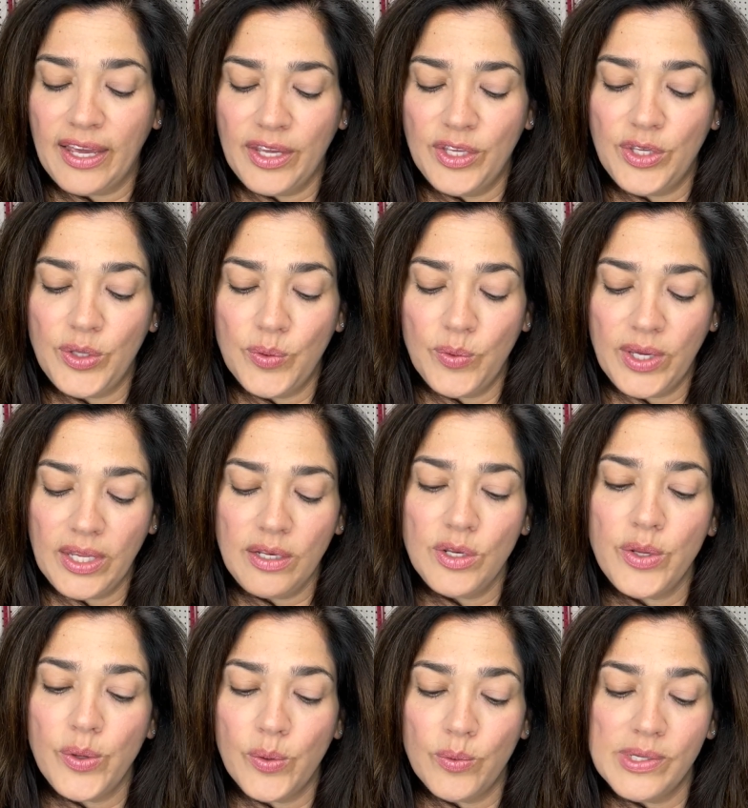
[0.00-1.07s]
you can
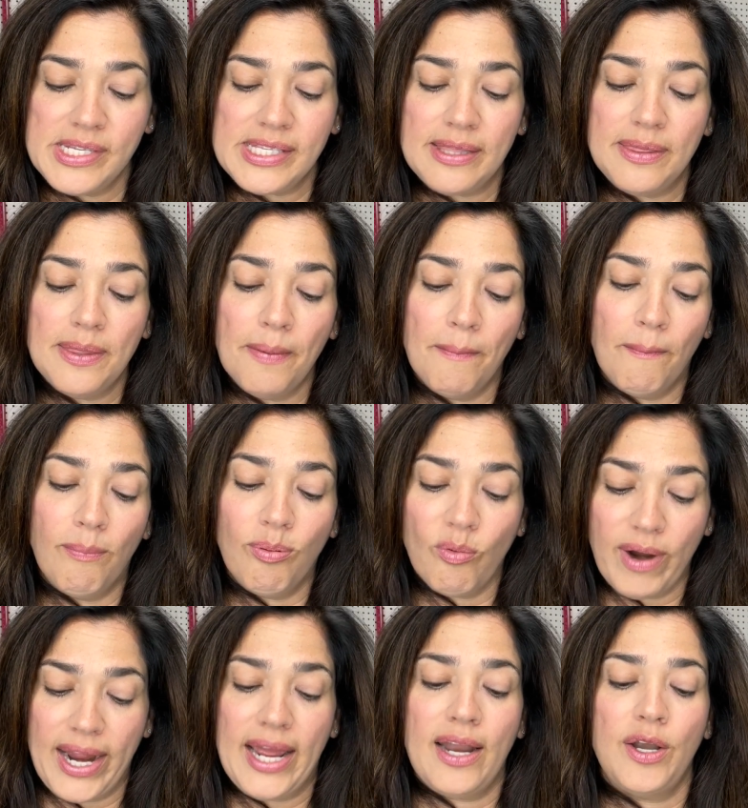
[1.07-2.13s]
use the
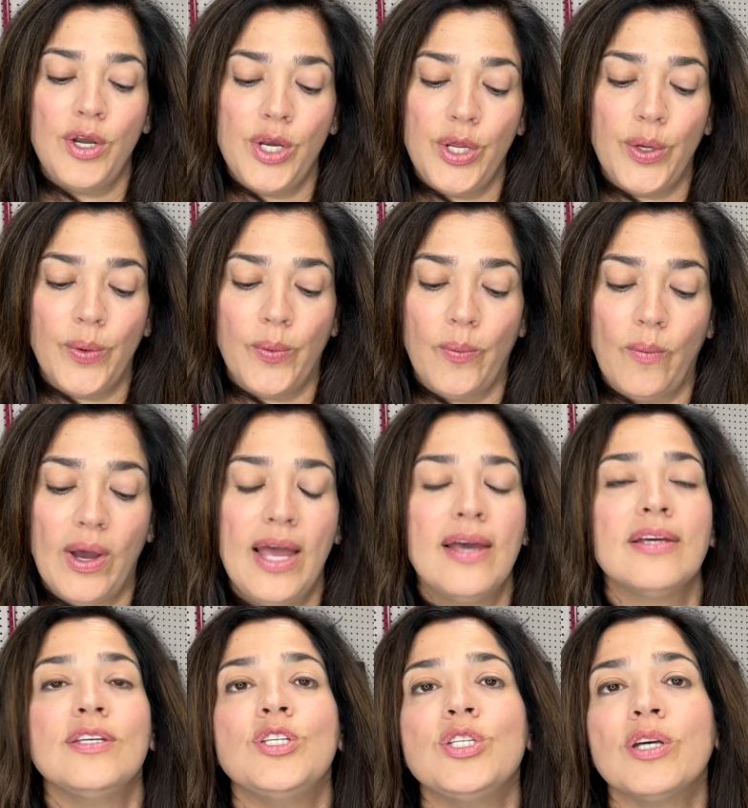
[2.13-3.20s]
brand new
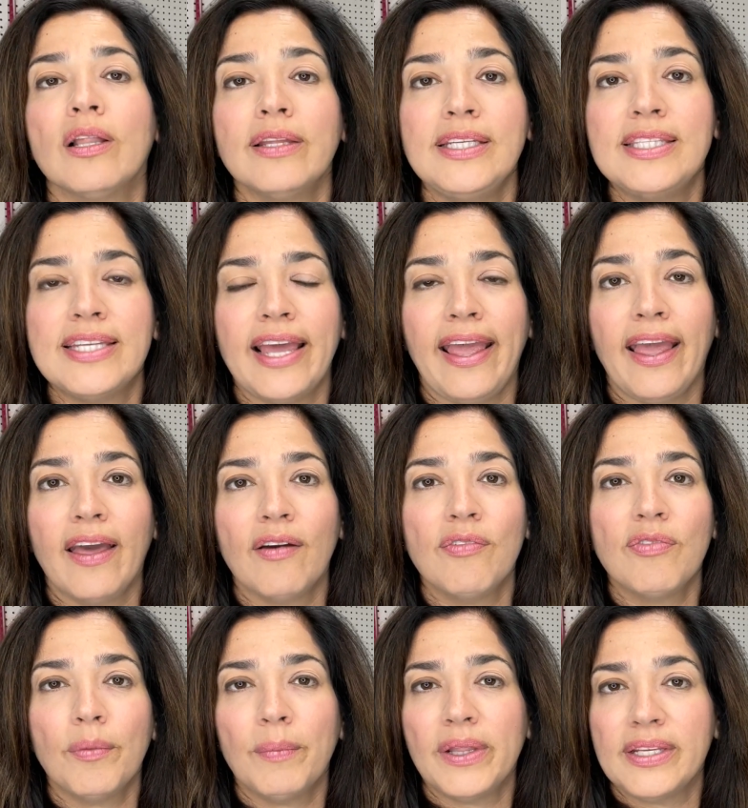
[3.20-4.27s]
Shelly tank
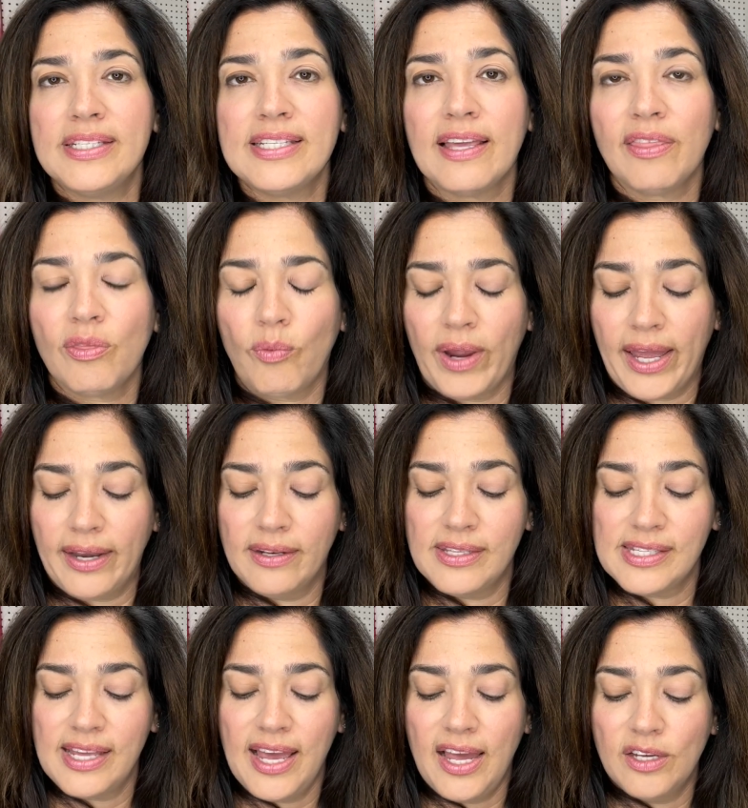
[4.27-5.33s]
from Melissa
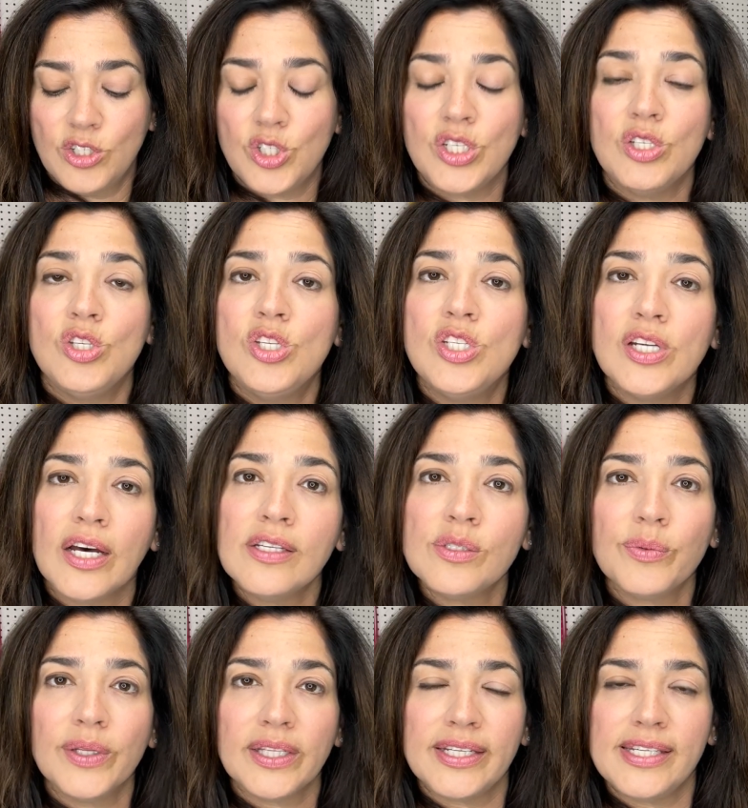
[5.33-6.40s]
Threads. She
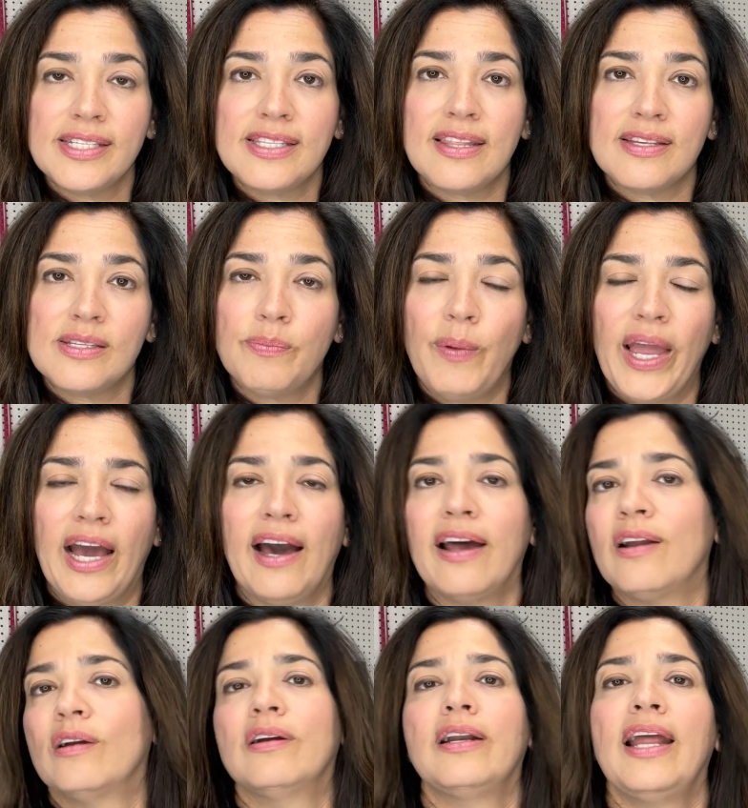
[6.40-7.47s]
just released this
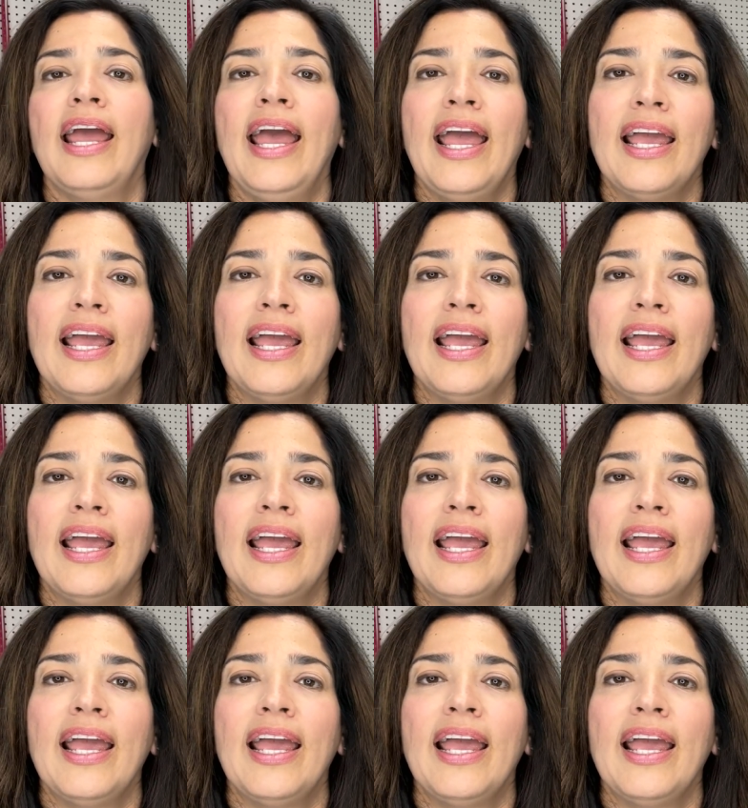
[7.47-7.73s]
pattern.